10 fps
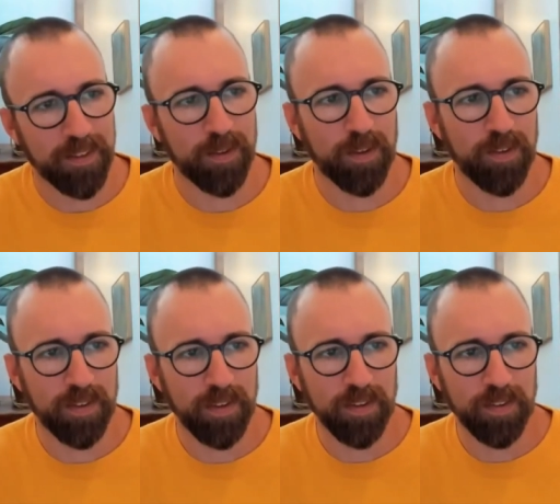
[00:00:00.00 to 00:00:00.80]
So there's
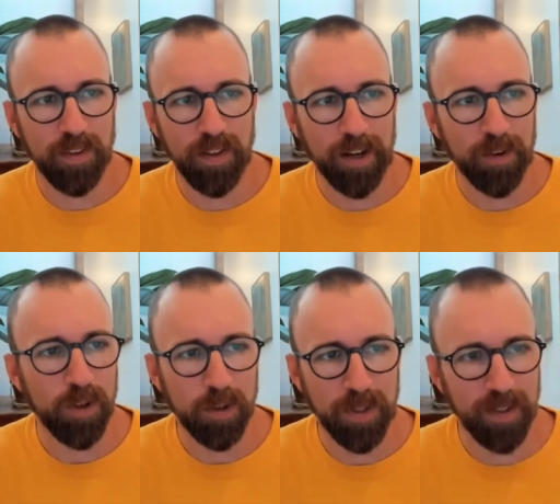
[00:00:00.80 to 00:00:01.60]
still a lot of work
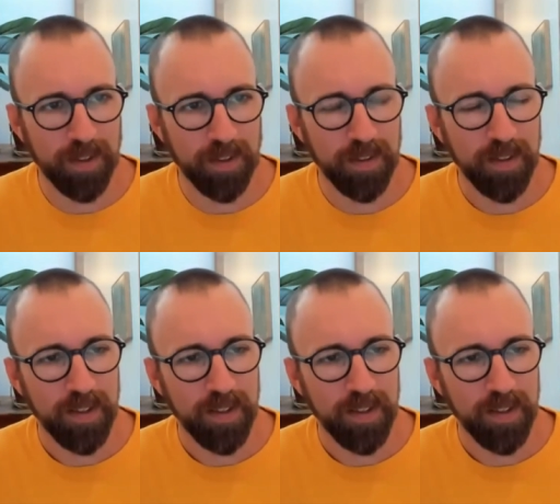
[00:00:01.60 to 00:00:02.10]
to be done there.